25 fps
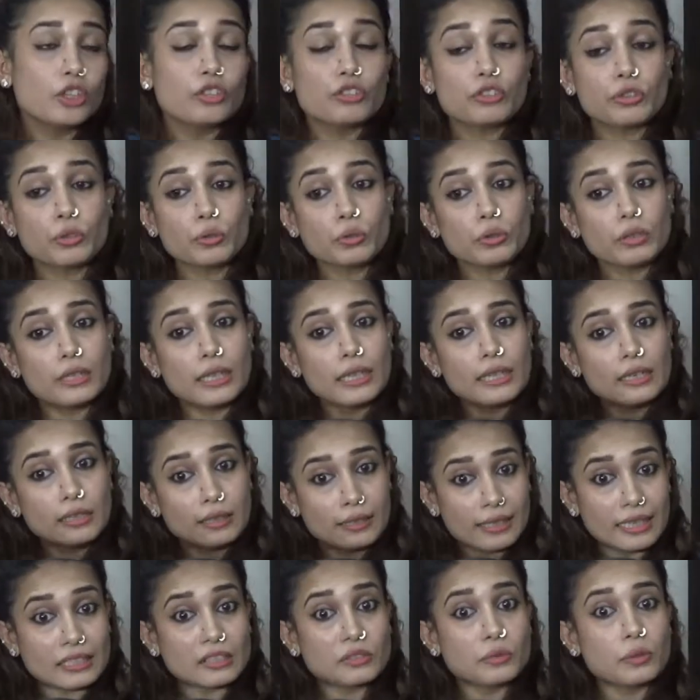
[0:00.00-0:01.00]
So mm.
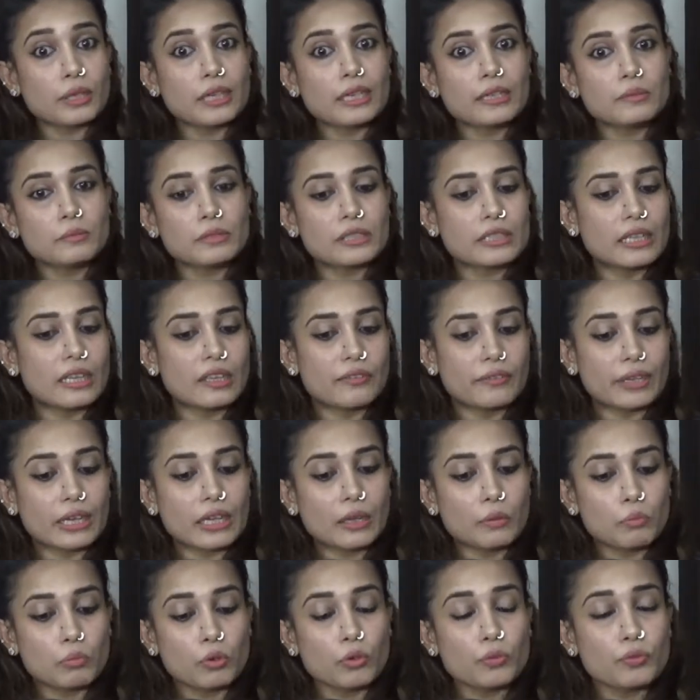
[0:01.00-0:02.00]
then that's what I'm saying.
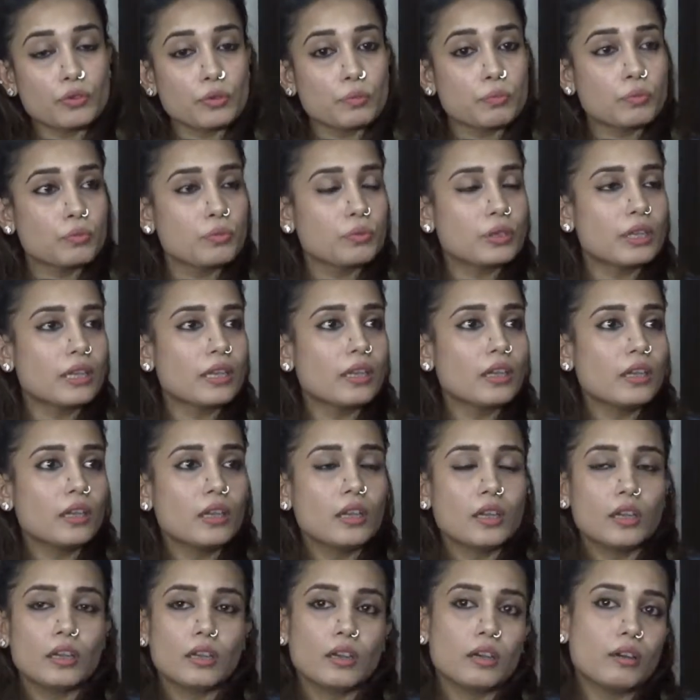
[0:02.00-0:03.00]
When I moved to Pune,
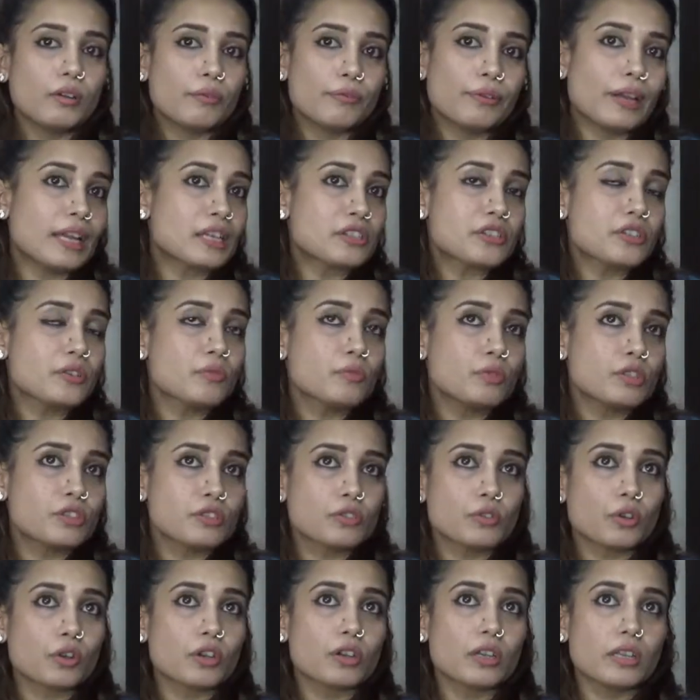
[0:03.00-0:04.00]
uh, fashion
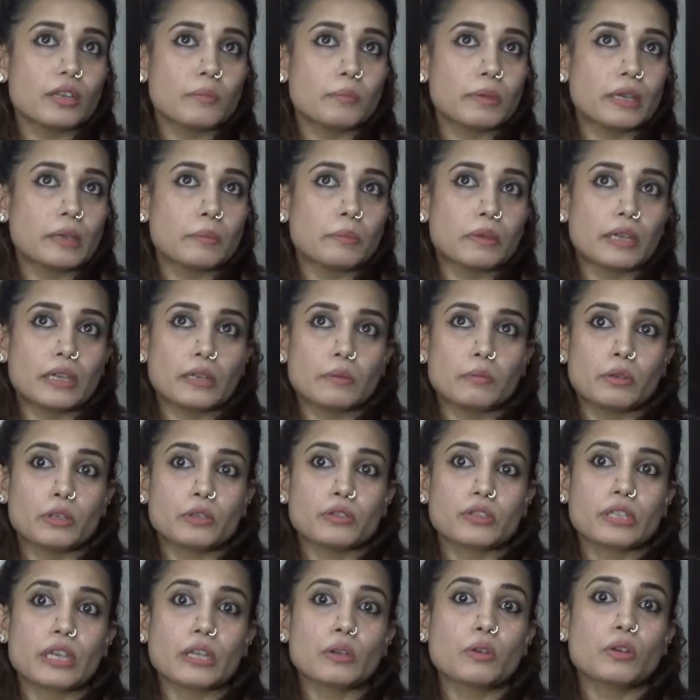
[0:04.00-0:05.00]
was not in my mind
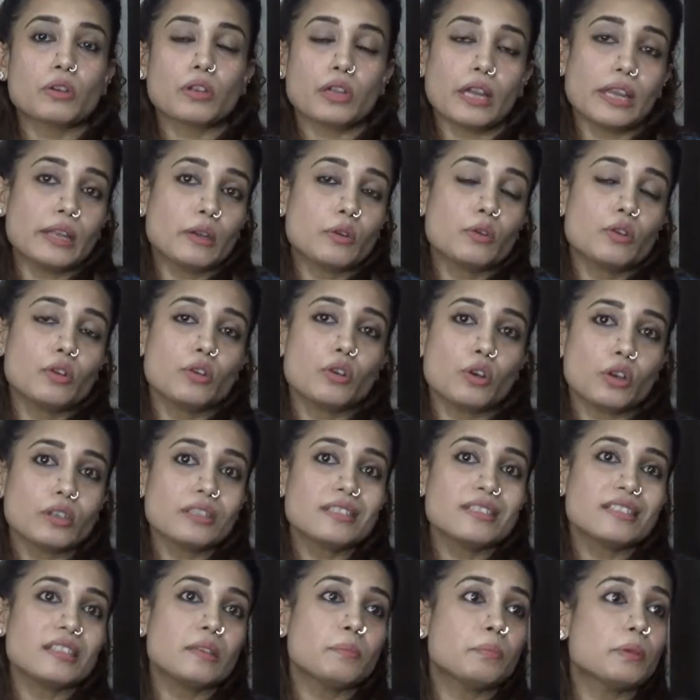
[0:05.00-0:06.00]
because I, I could
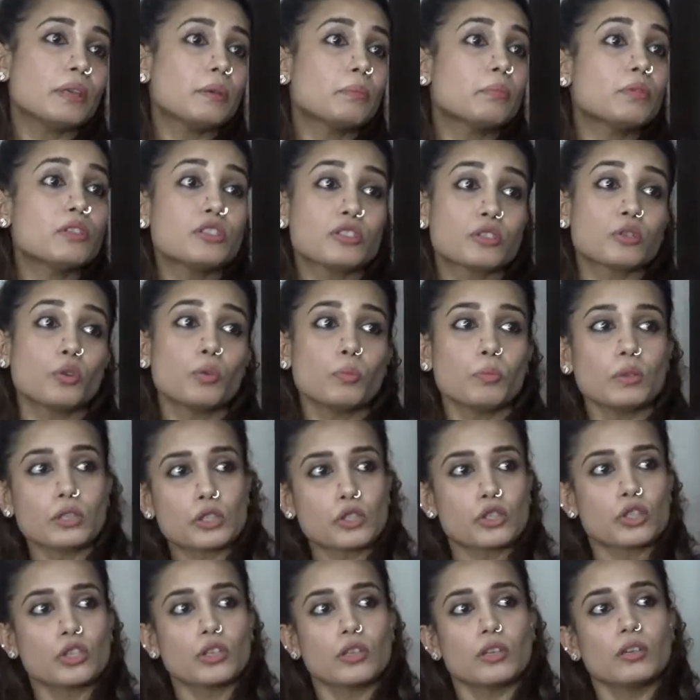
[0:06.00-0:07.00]
not see people so
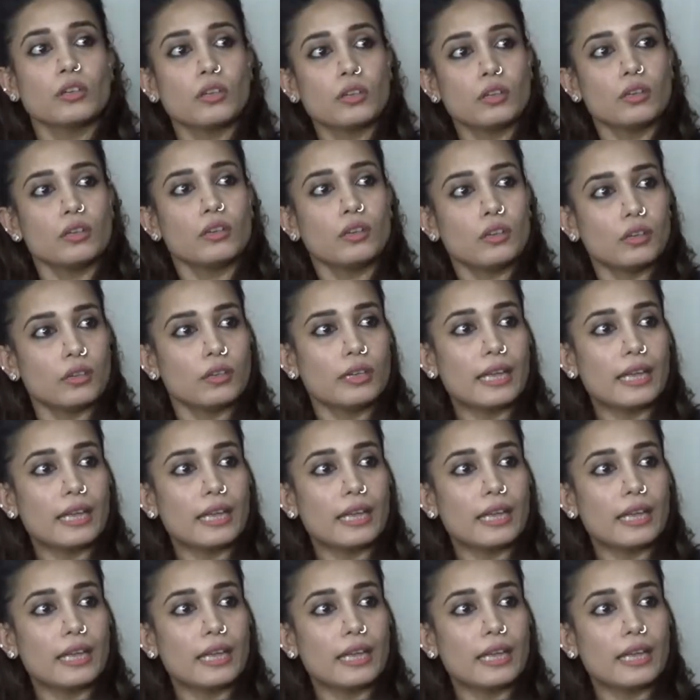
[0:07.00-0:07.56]
much mm-hmm.